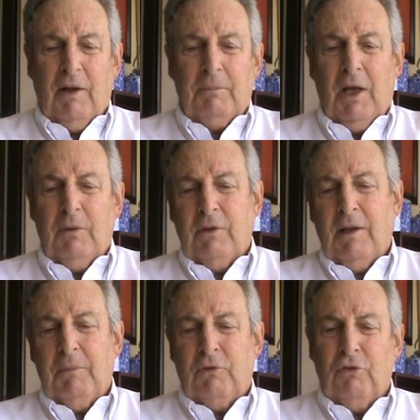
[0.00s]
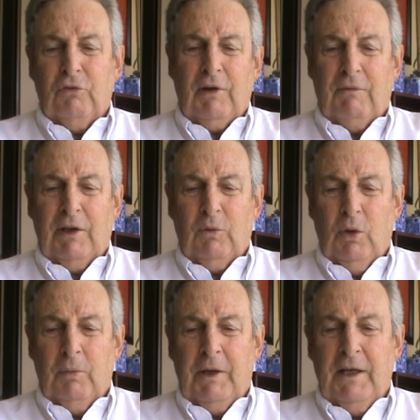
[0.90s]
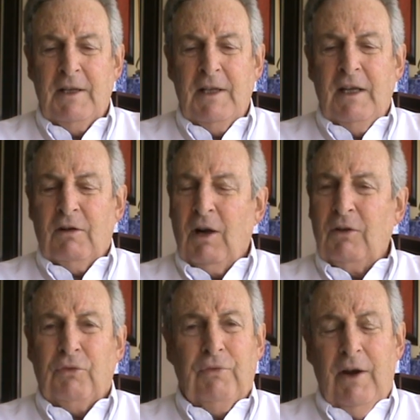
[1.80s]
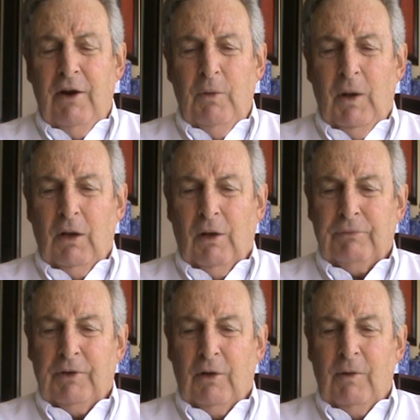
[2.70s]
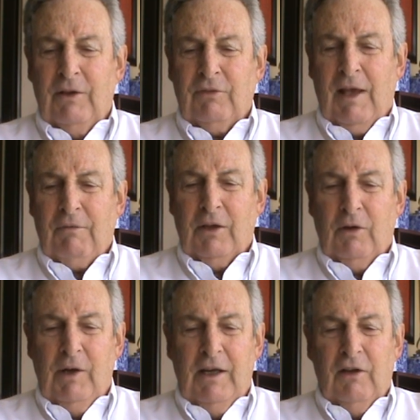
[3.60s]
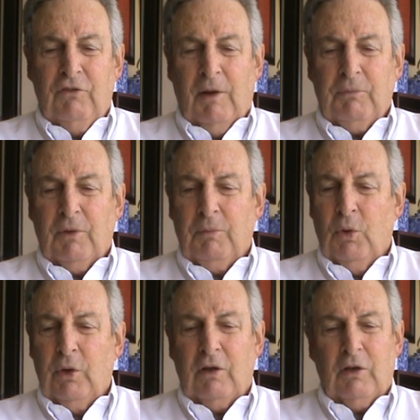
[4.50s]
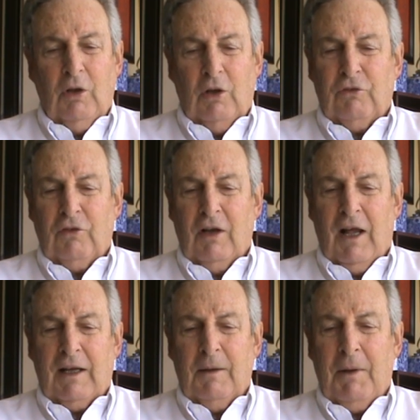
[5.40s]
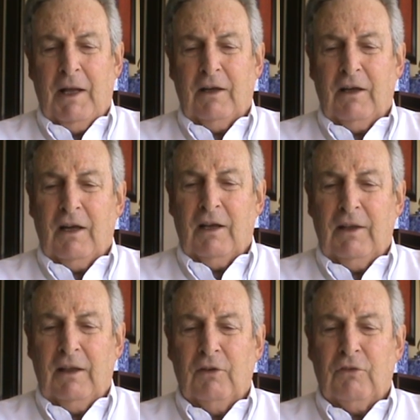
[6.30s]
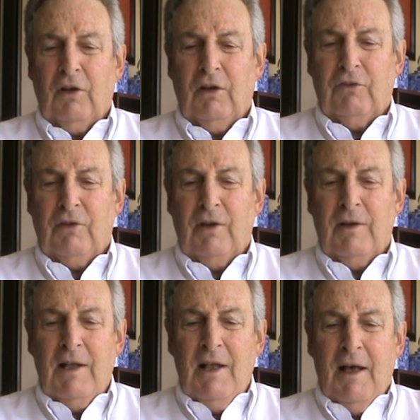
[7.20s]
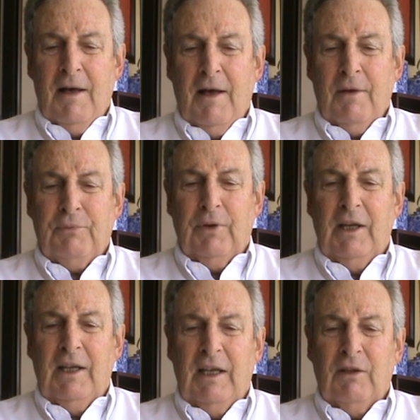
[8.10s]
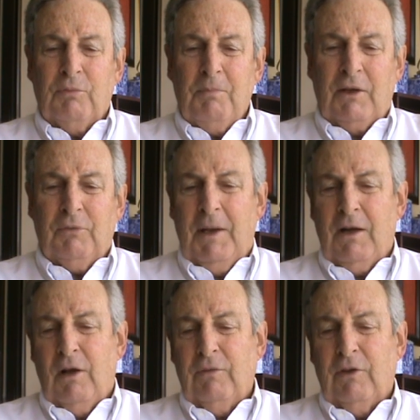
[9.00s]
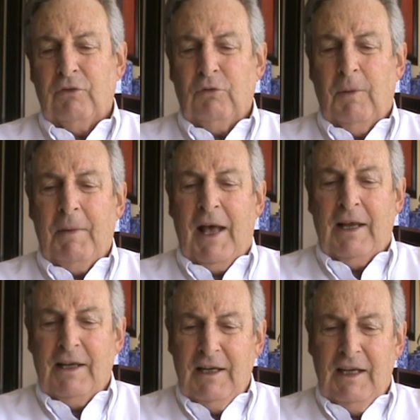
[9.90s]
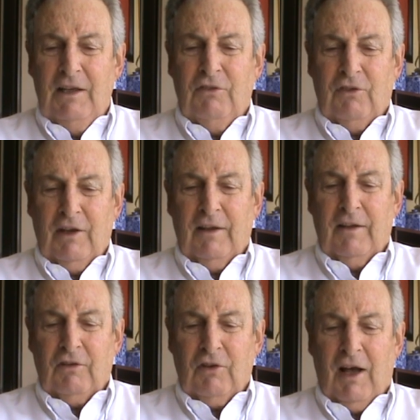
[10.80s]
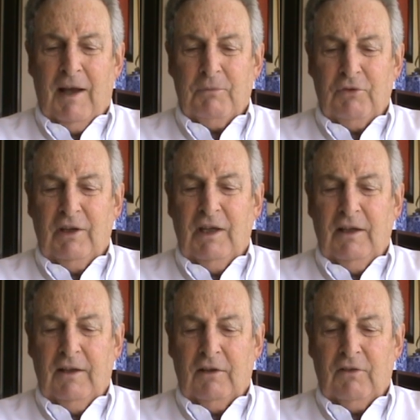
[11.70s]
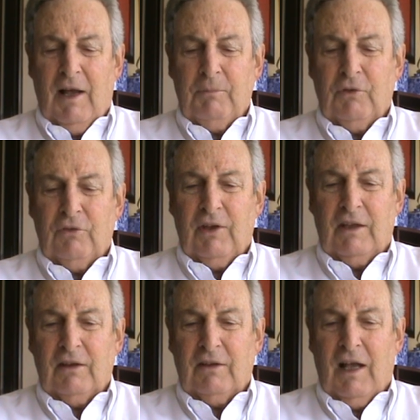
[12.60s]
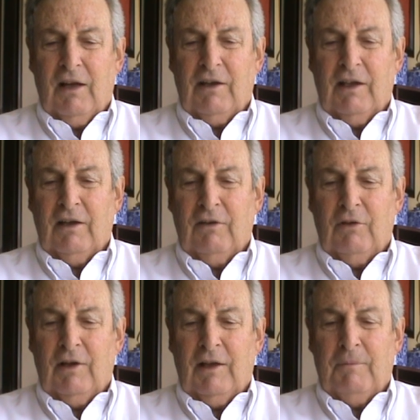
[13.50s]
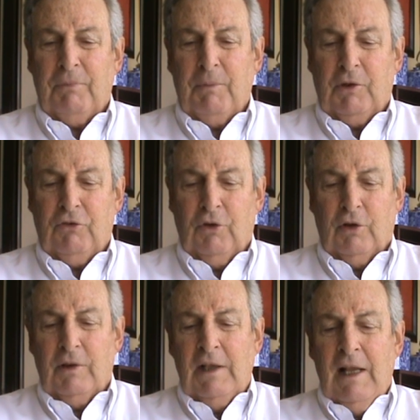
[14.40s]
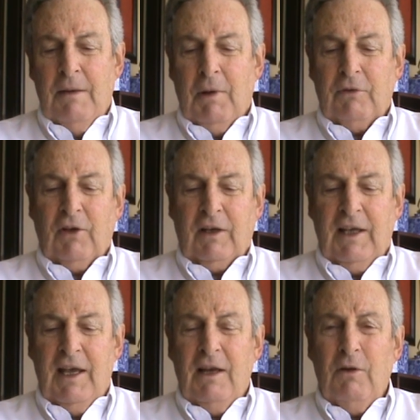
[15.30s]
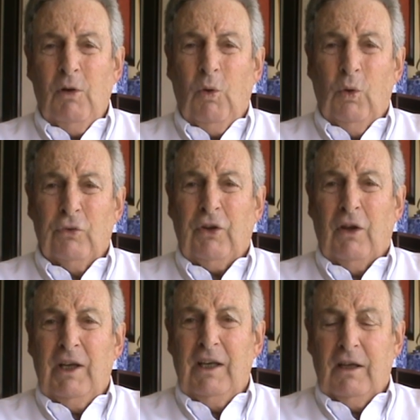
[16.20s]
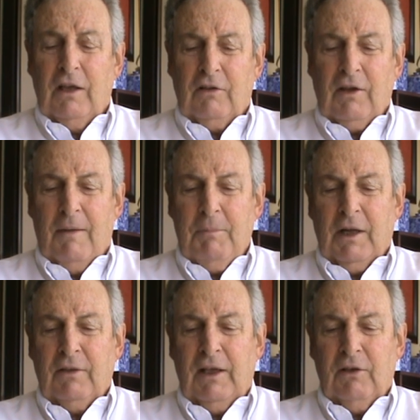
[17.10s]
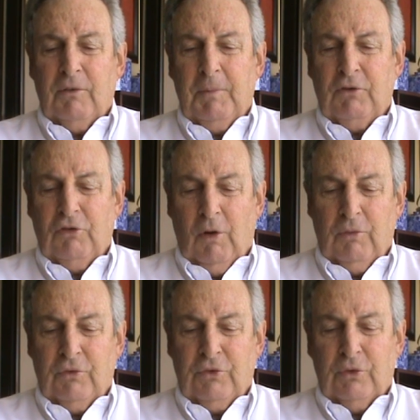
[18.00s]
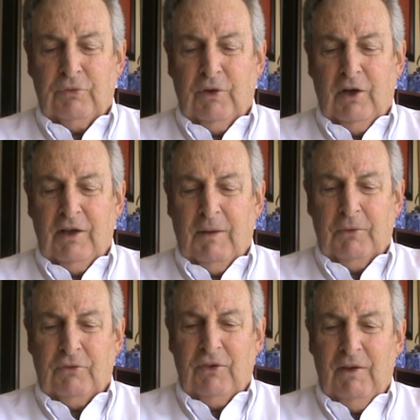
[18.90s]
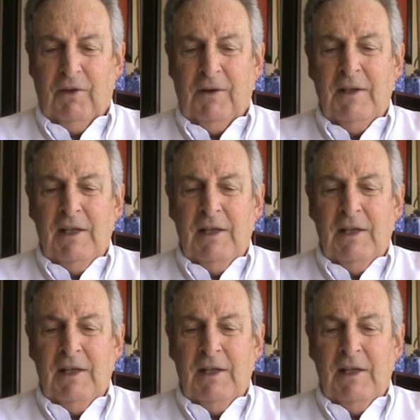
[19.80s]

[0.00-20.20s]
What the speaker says: I'm going with number 2, Travelling Wilbury. Runs very well after a rest. Gavin Larena jumps aboard it. Lots to like about it, and I think this Dynasty filly is much better over this trip and needs the time. She needed the time to settle down and mature. Masa Ken also needed the time, but I think it's a bit short for her, number 7.